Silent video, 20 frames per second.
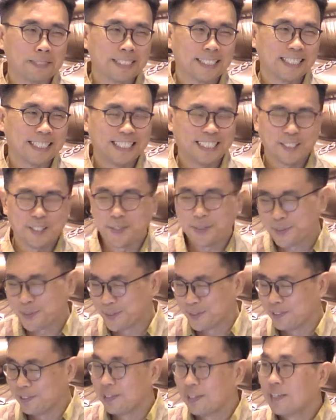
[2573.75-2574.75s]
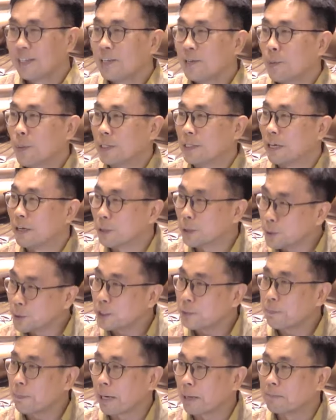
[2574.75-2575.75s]
So when you have
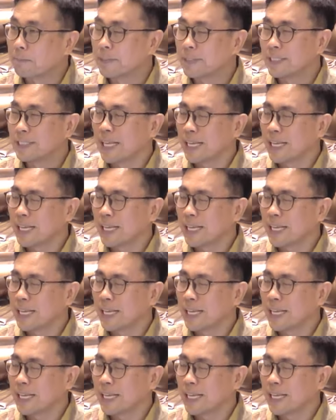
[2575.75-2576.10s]
goosebumps,